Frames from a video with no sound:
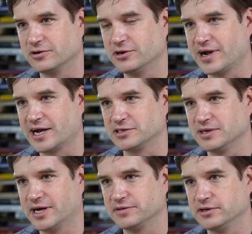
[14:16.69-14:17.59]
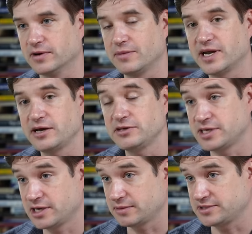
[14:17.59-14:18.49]
you're actually about to do. I mean, I used
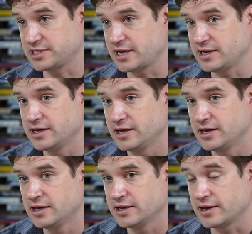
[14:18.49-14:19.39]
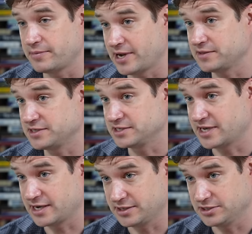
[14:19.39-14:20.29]
to get upset about this
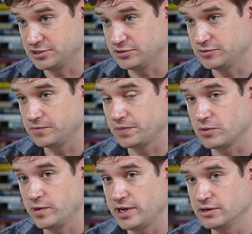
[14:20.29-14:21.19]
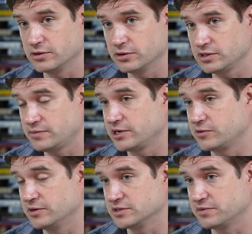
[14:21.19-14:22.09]
exact issue when early in my
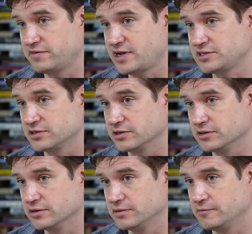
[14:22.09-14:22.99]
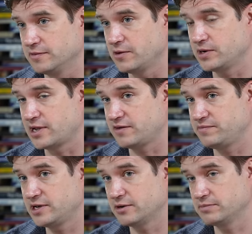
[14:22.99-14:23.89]
career as a professor, they would have
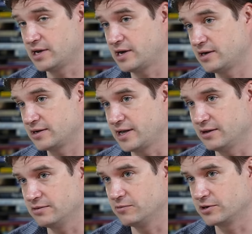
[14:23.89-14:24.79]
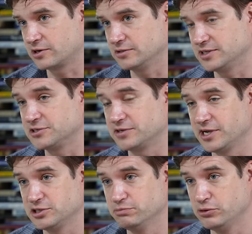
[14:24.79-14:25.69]
me come talk at what are called
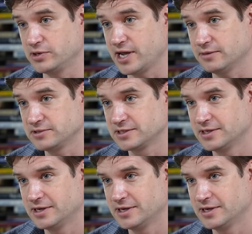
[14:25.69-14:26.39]
dissertation boot camps.